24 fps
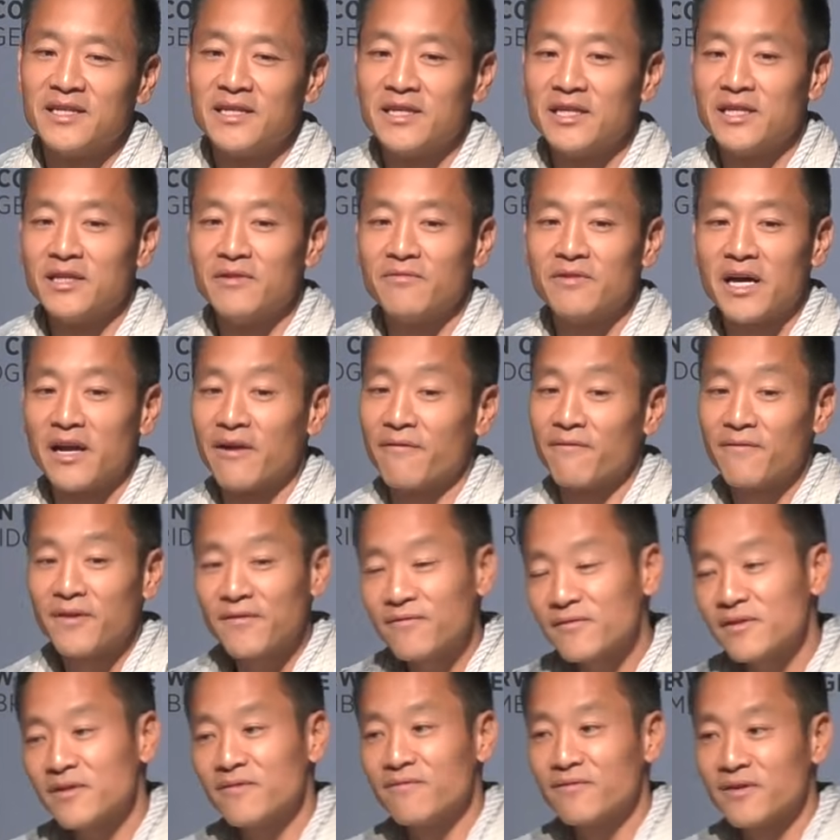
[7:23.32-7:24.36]
you've got a
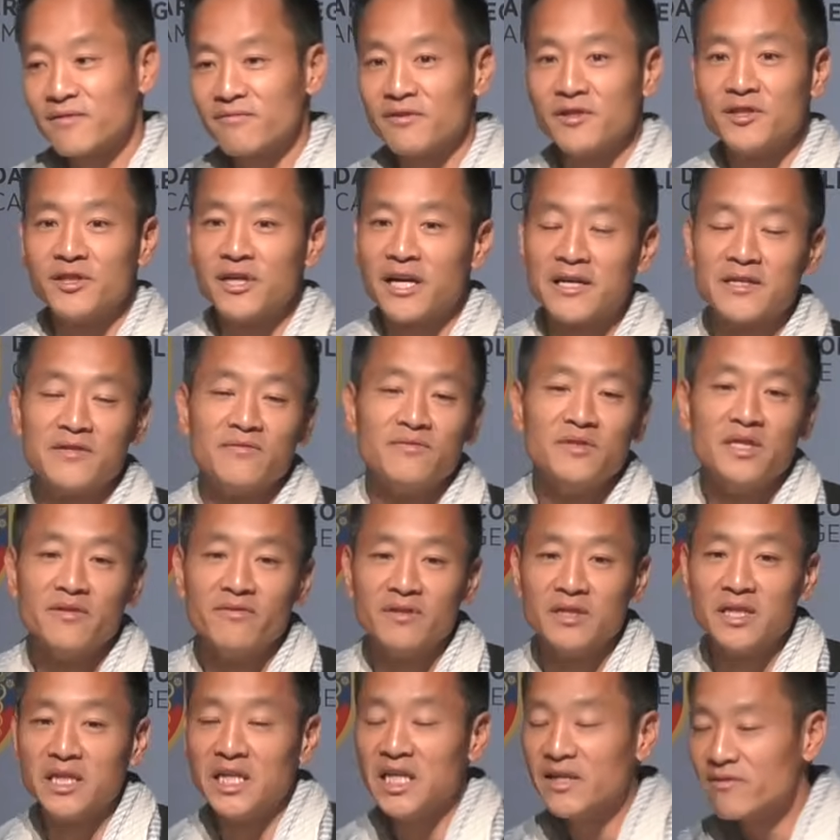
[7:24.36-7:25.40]
50-50 chance of
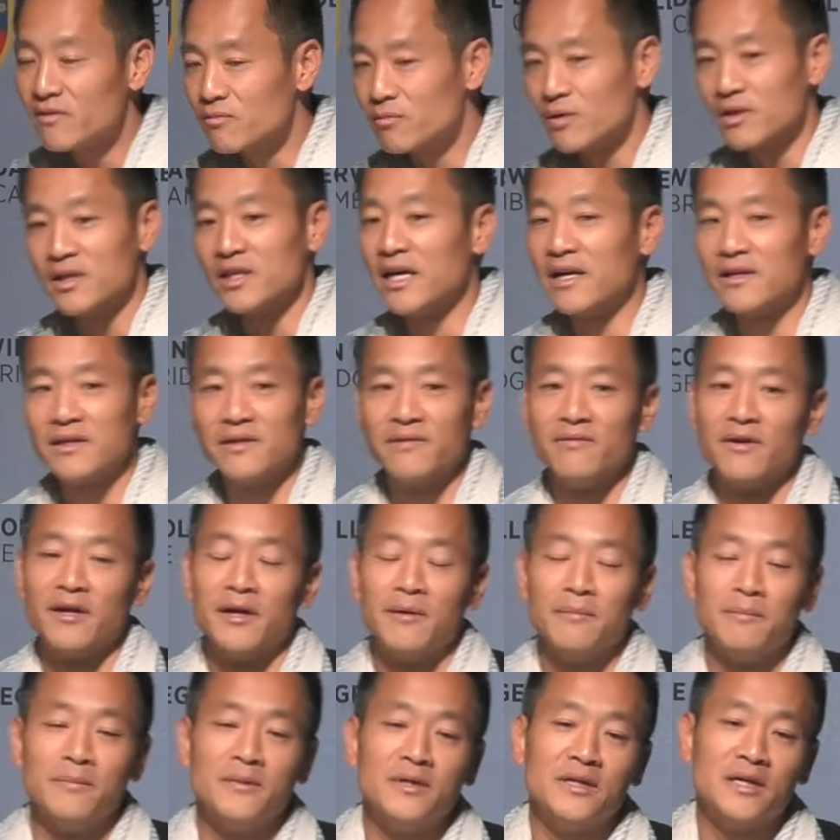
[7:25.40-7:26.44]
living even with the
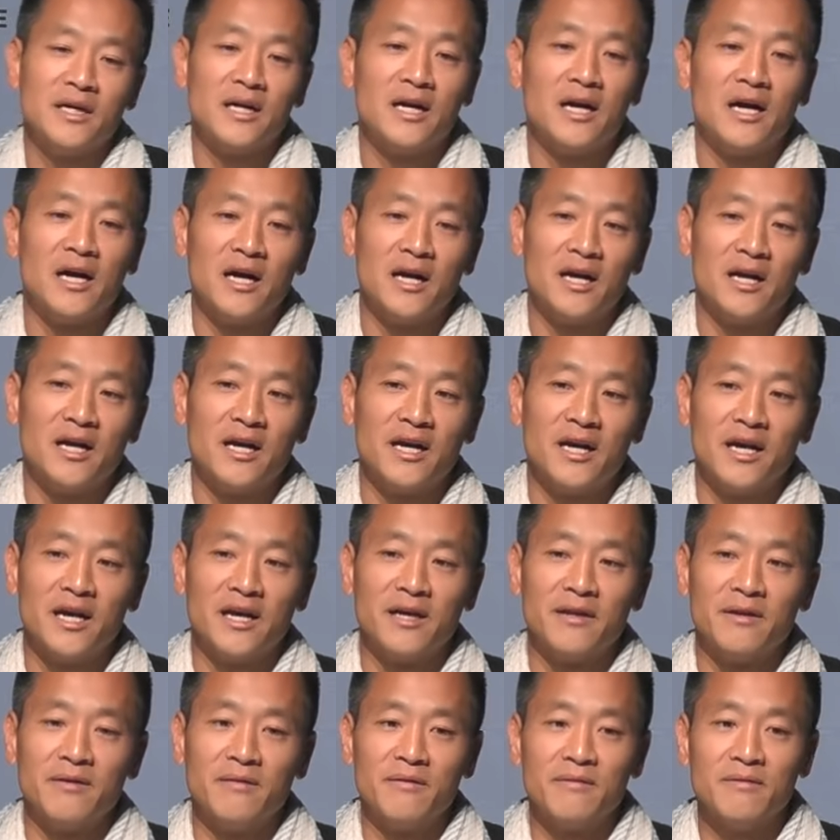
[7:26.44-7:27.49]
antivenom. Uh,
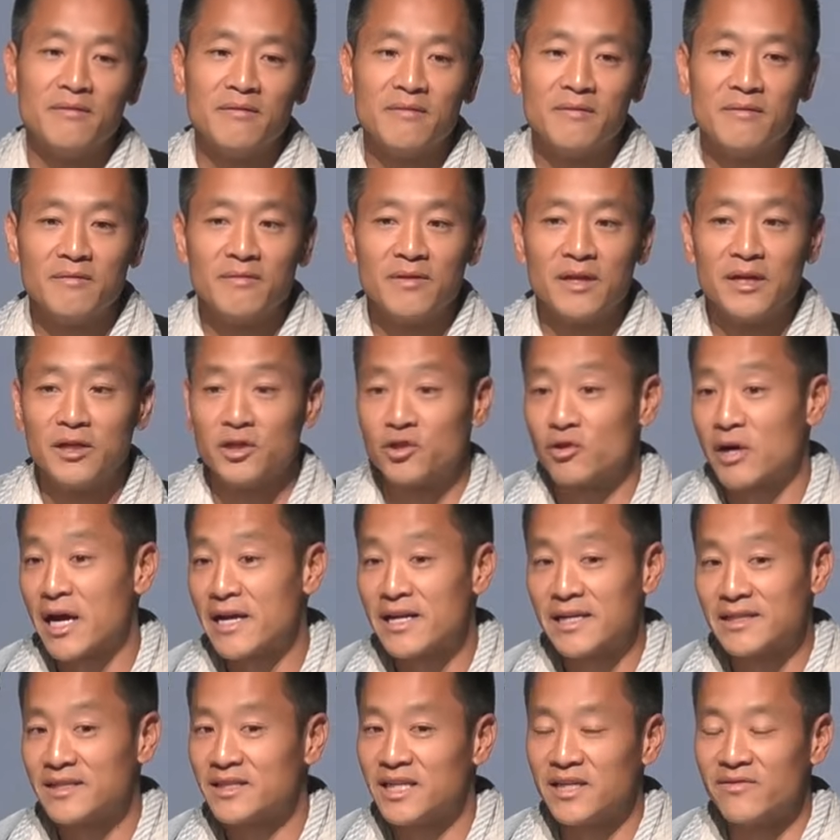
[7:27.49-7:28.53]
and they try
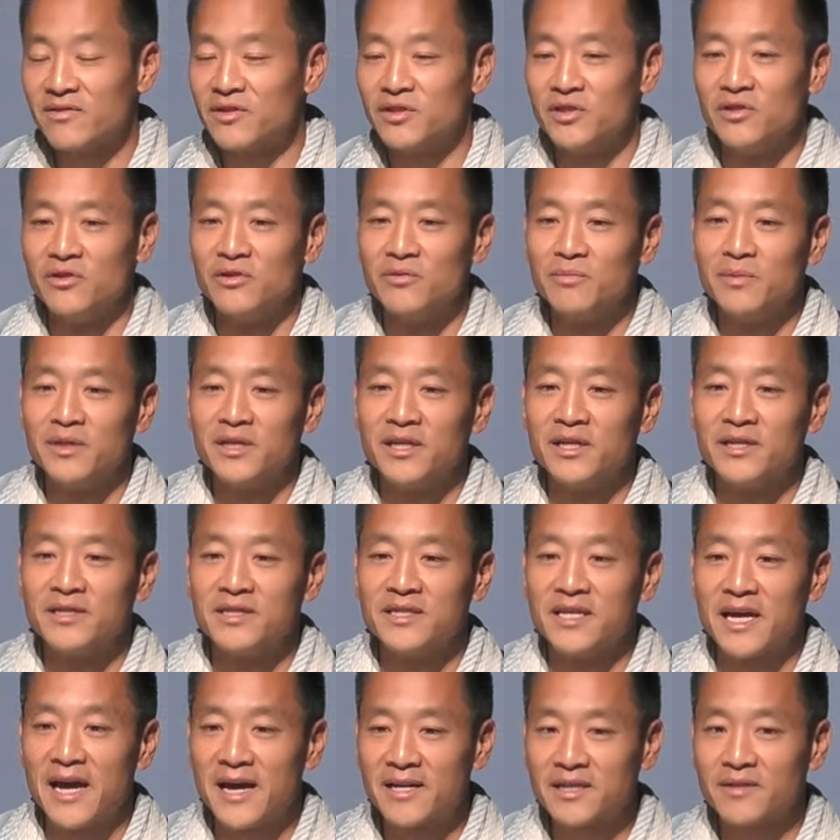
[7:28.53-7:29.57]
not to give it to you because the
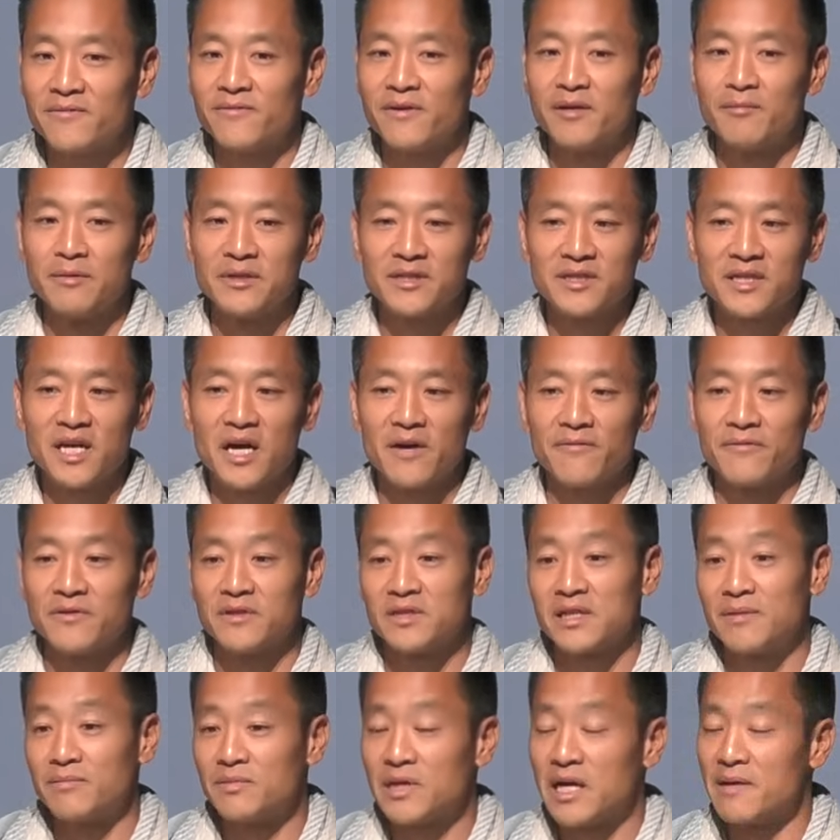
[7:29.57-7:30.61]
antivenom itself is
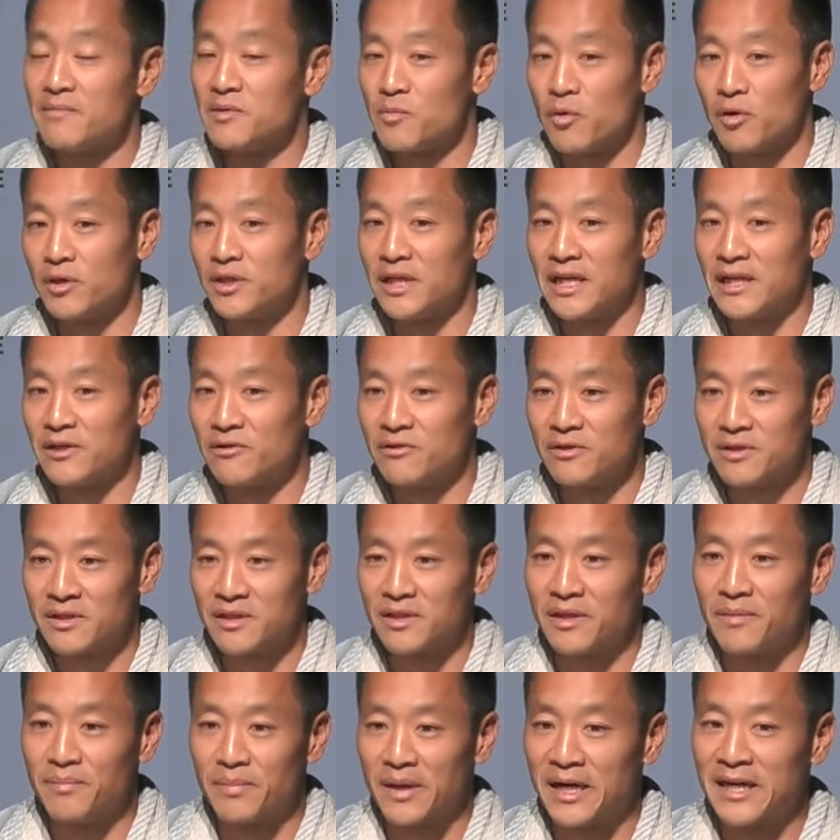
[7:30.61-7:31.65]
sometimes more dangerous than
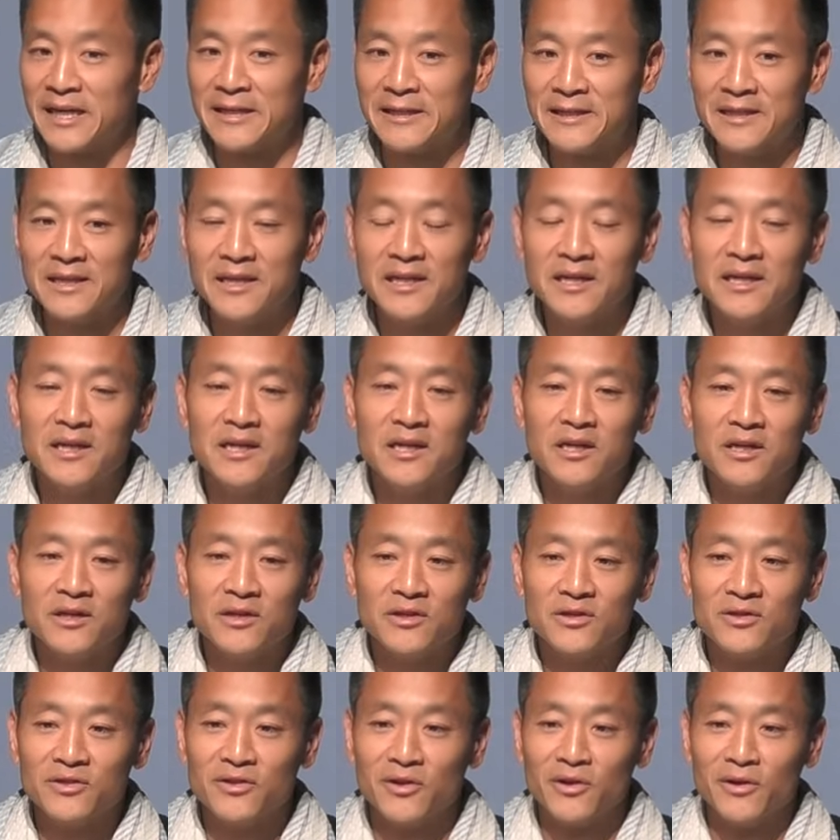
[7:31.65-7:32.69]
the bite.
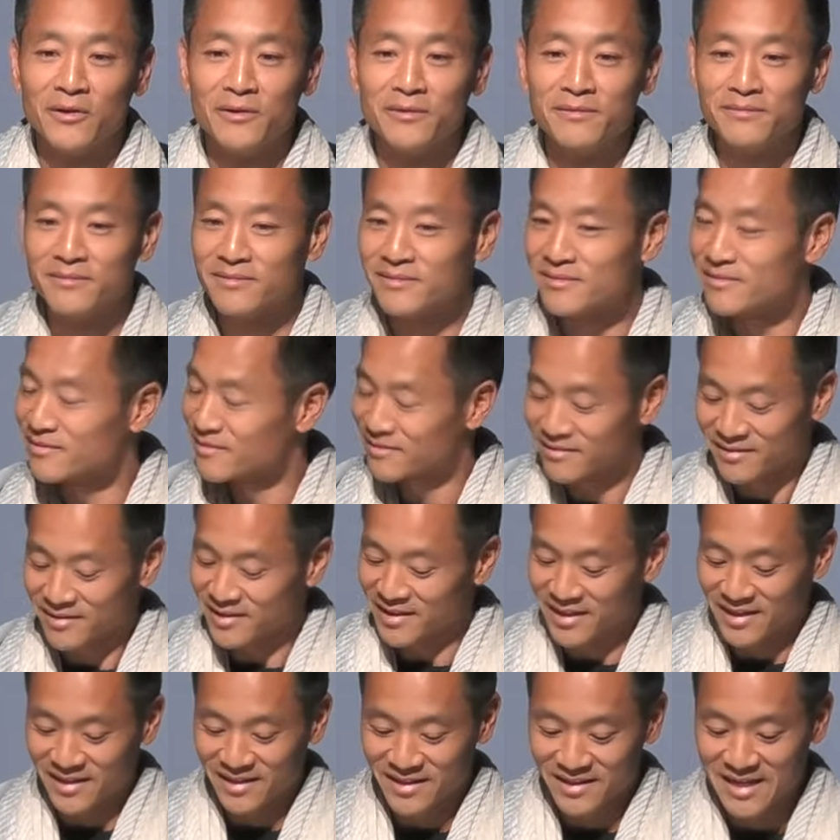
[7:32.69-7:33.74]
So
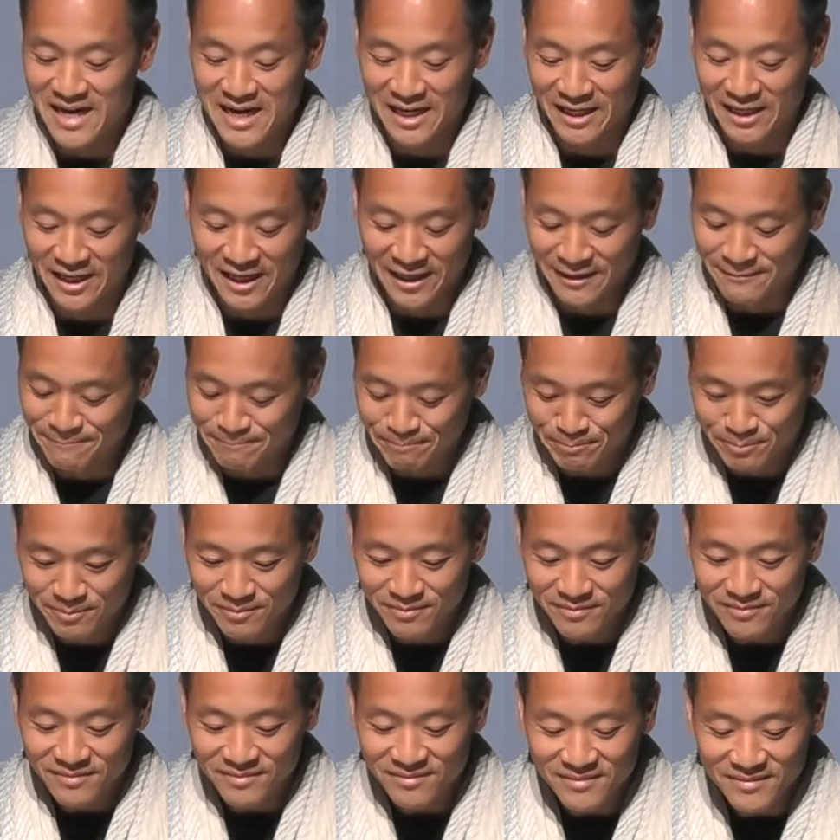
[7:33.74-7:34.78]
it's not good.
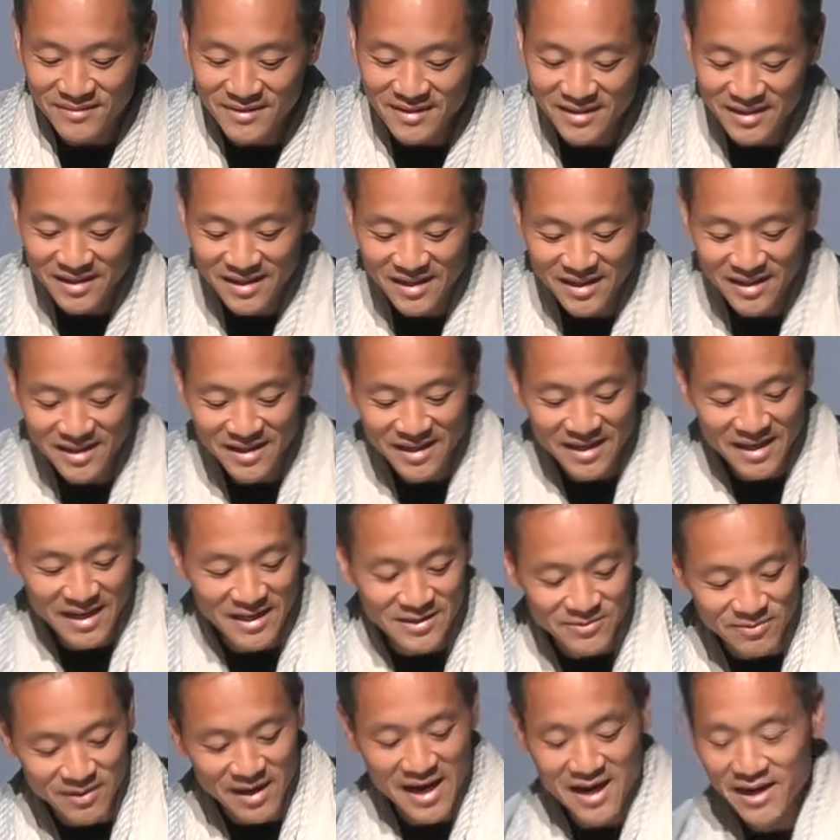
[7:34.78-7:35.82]
As
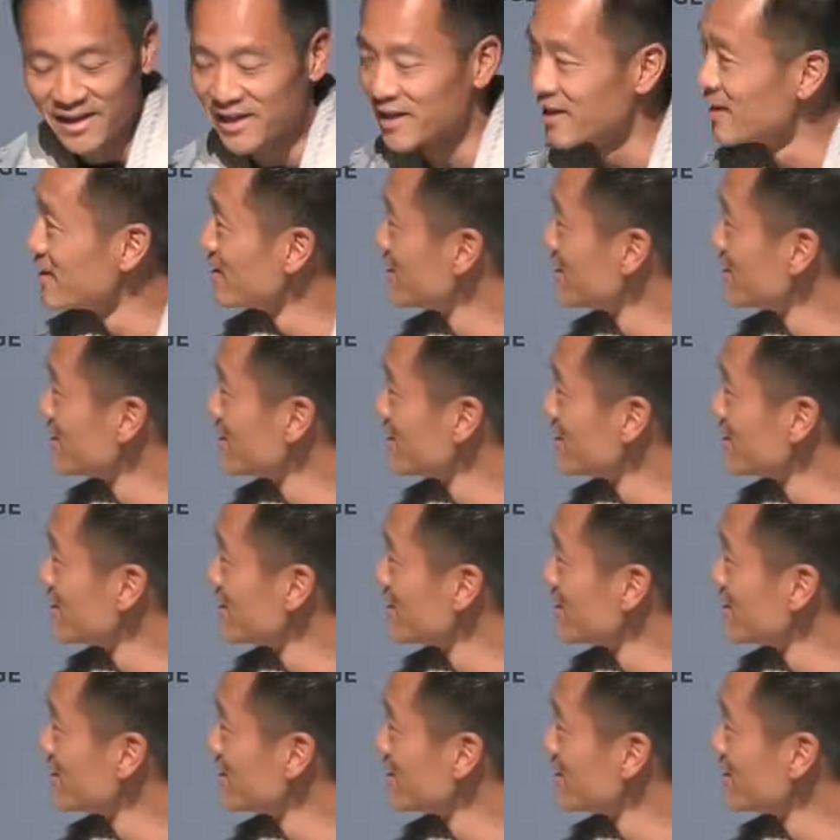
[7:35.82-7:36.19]
we're heading in,